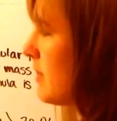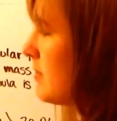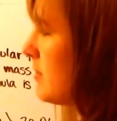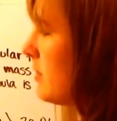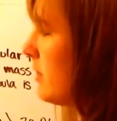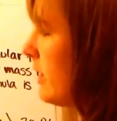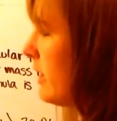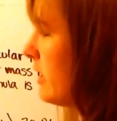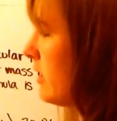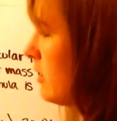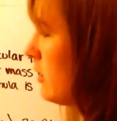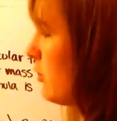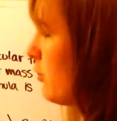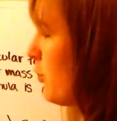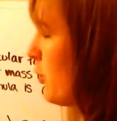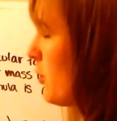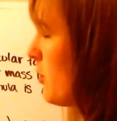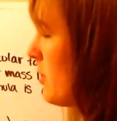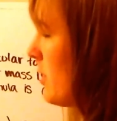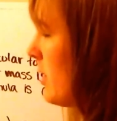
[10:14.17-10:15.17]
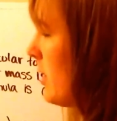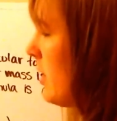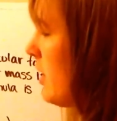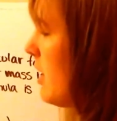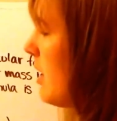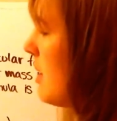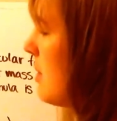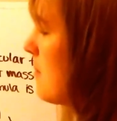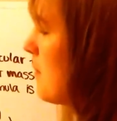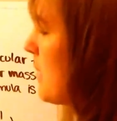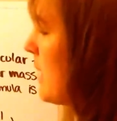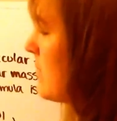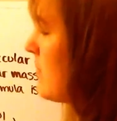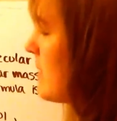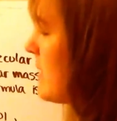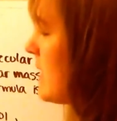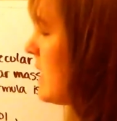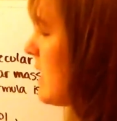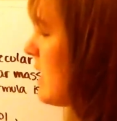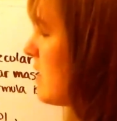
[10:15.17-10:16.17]
molecular formula by
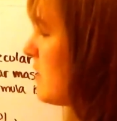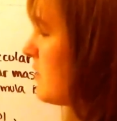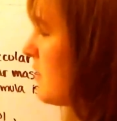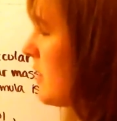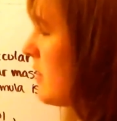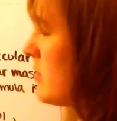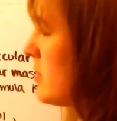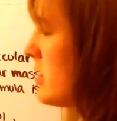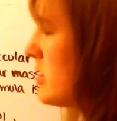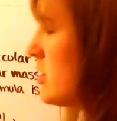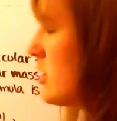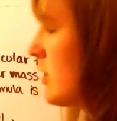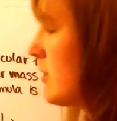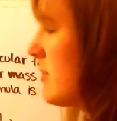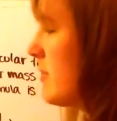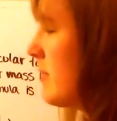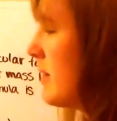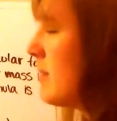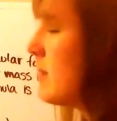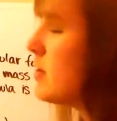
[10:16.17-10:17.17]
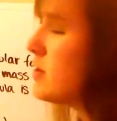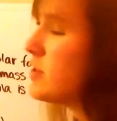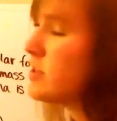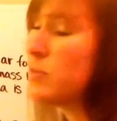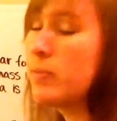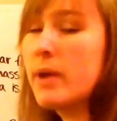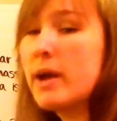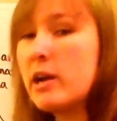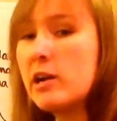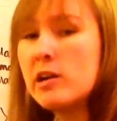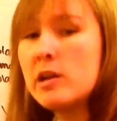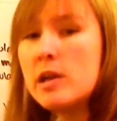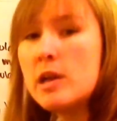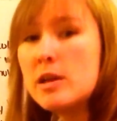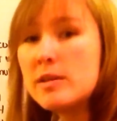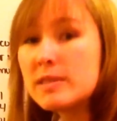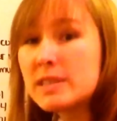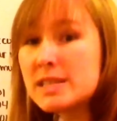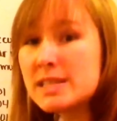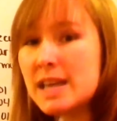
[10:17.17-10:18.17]
my EFM to determine my multiplier,
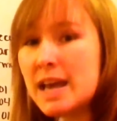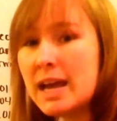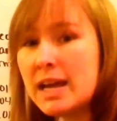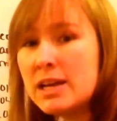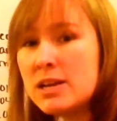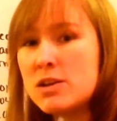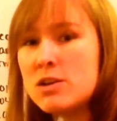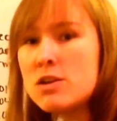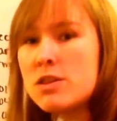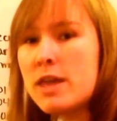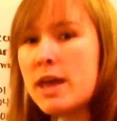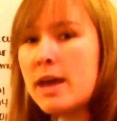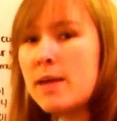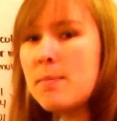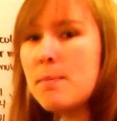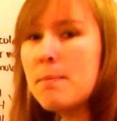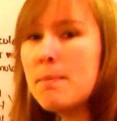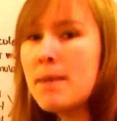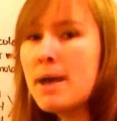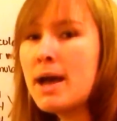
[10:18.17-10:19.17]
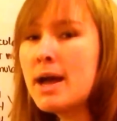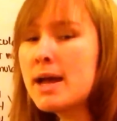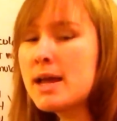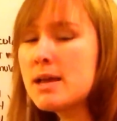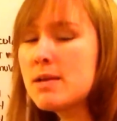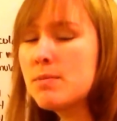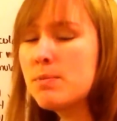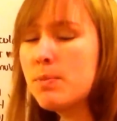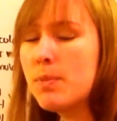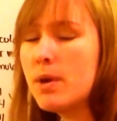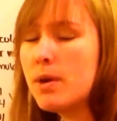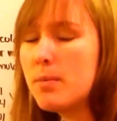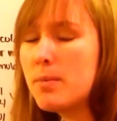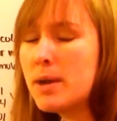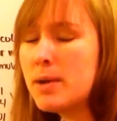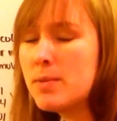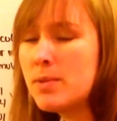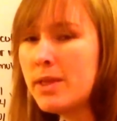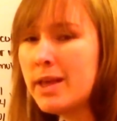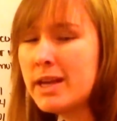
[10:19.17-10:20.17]
because I know that my,
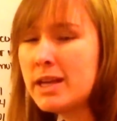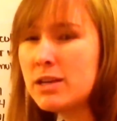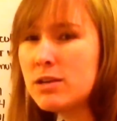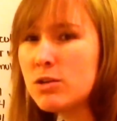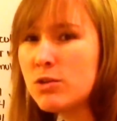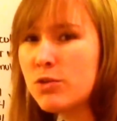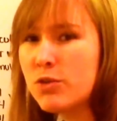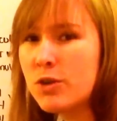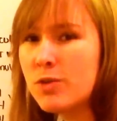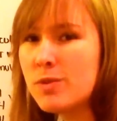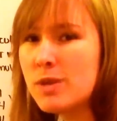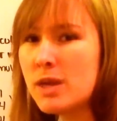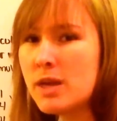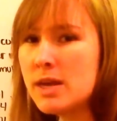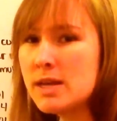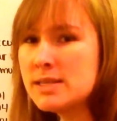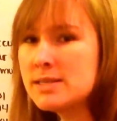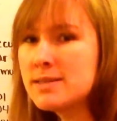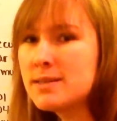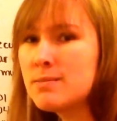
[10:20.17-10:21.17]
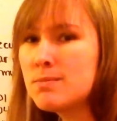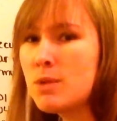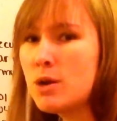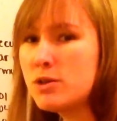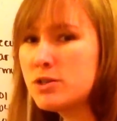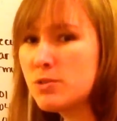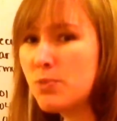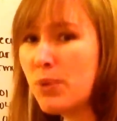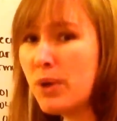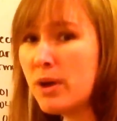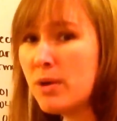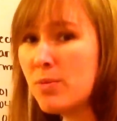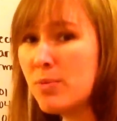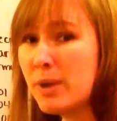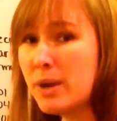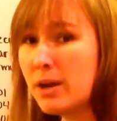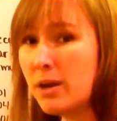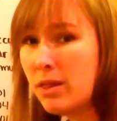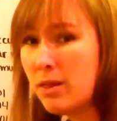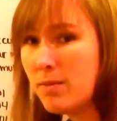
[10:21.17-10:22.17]
my molecular formula is some multiplier
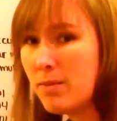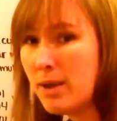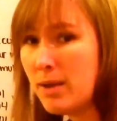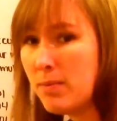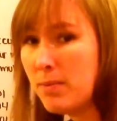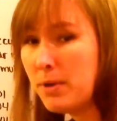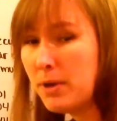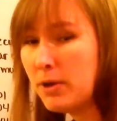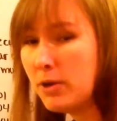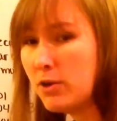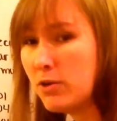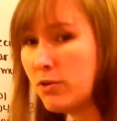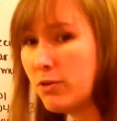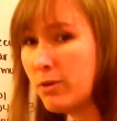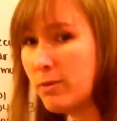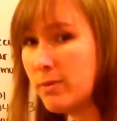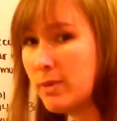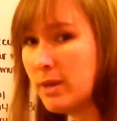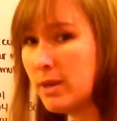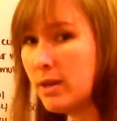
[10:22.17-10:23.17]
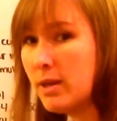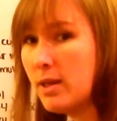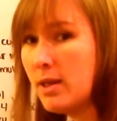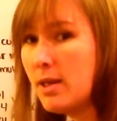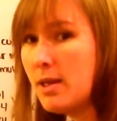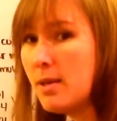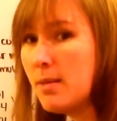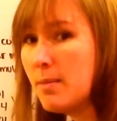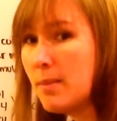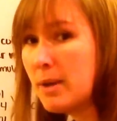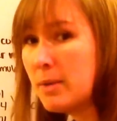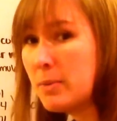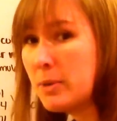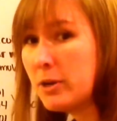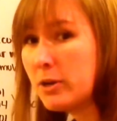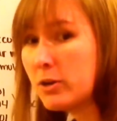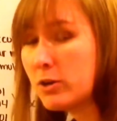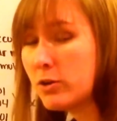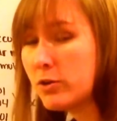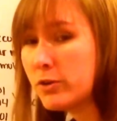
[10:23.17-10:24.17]
bigger than my empirical formula my
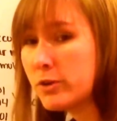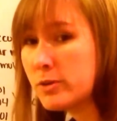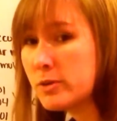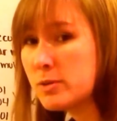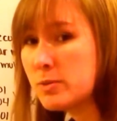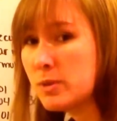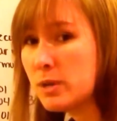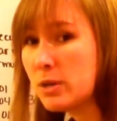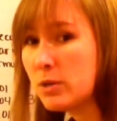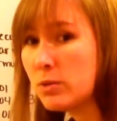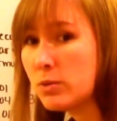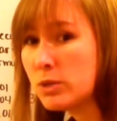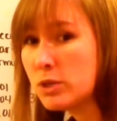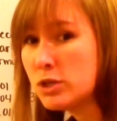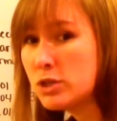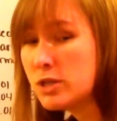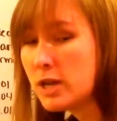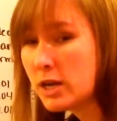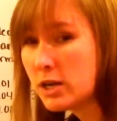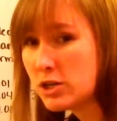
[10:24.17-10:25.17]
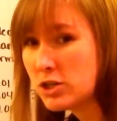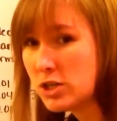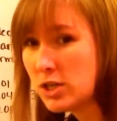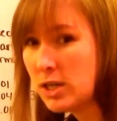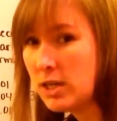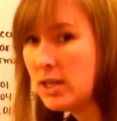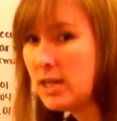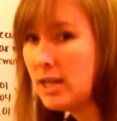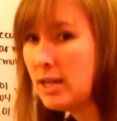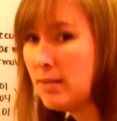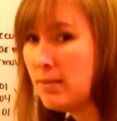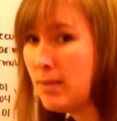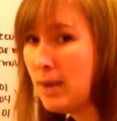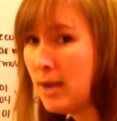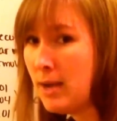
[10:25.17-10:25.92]
empirical form has been a reduction in my